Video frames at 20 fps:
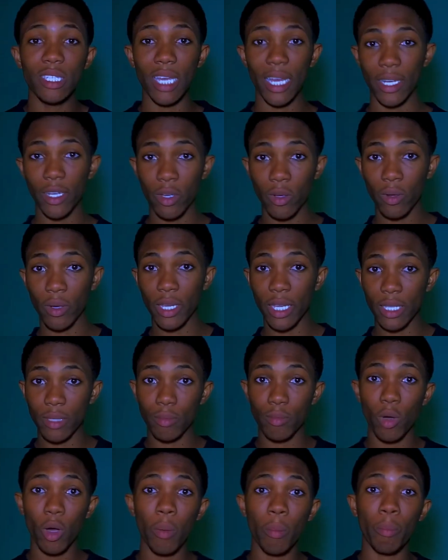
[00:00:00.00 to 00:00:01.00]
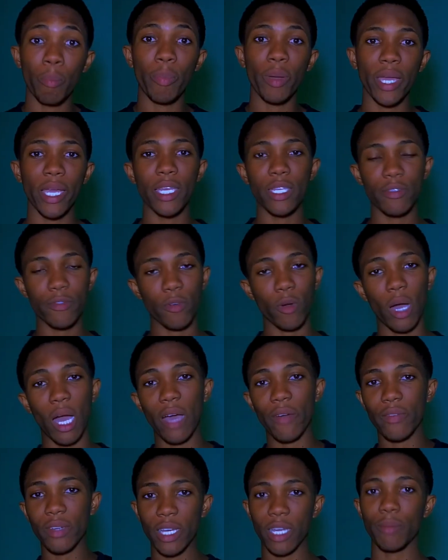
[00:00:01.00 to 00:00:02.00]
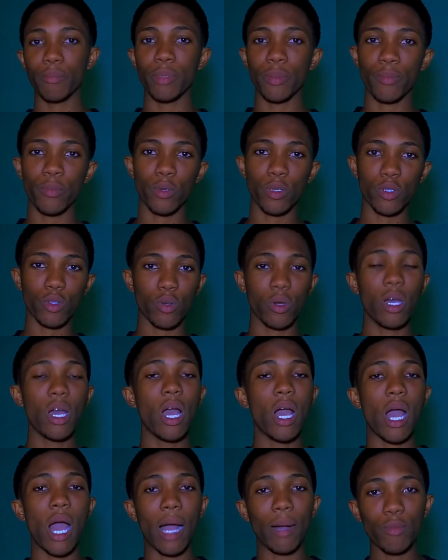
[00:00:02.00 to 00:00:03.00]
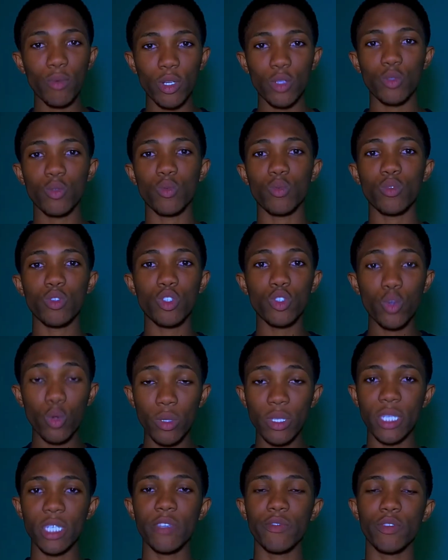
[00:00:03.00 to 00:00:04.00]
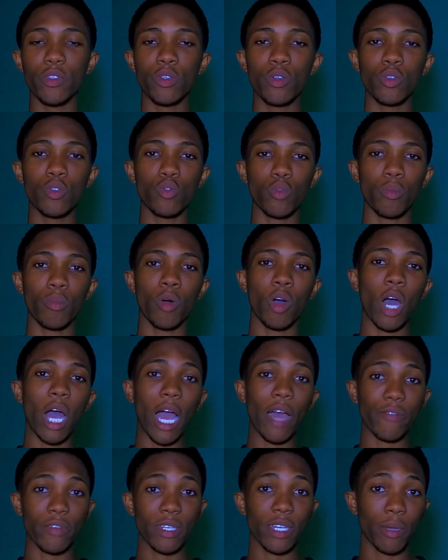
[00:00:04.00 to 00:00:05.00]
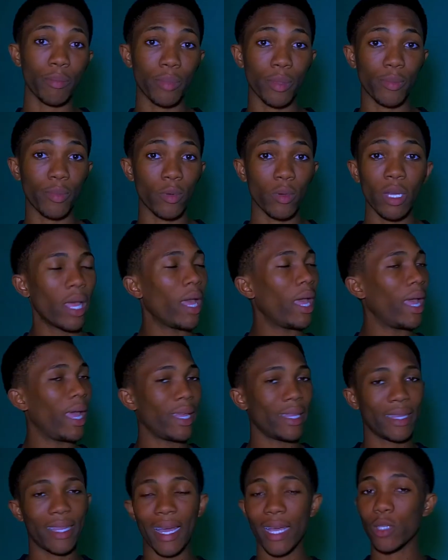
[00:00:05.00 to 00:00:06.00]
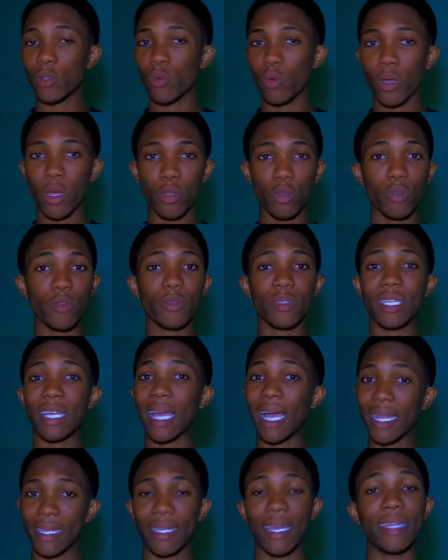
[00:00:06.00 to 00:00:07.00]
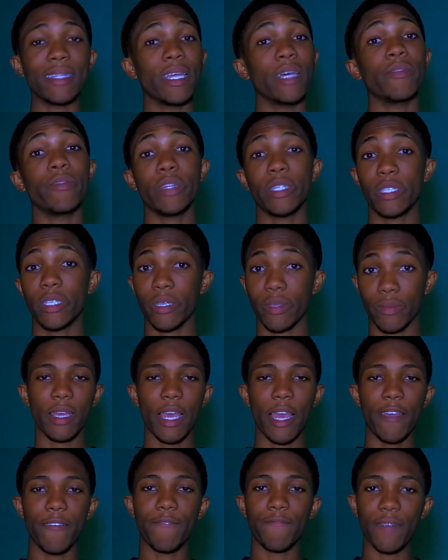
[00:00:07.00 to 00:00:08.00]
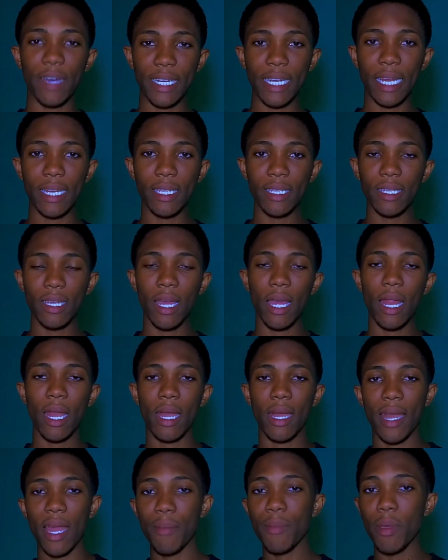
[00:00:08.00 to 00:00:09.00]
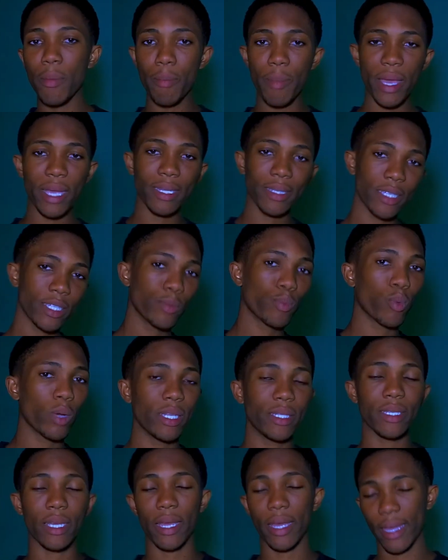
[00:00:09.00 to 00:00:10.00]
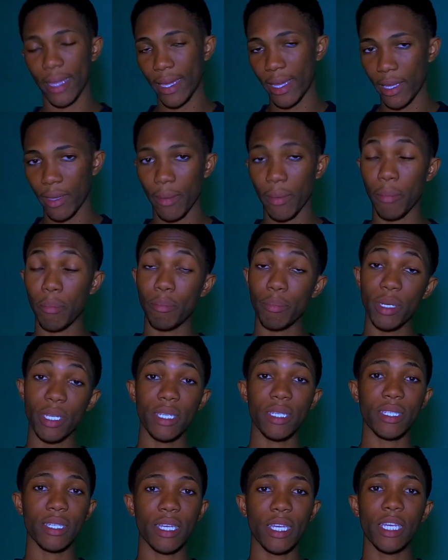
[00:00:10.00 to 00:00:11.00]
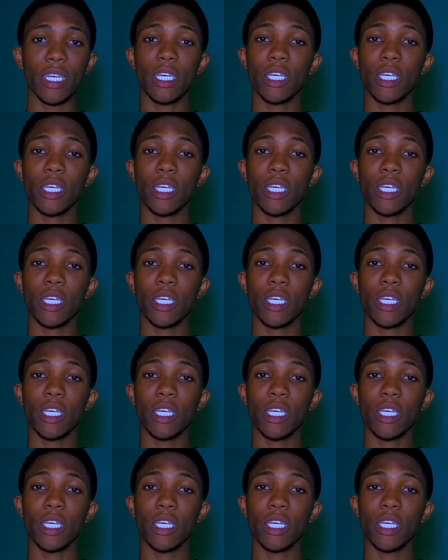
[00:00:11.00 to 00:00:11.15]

channel is more based for African people, so I'm going to show this video to more African people. And that's where you started everything. And finally, let me make this point again. Please,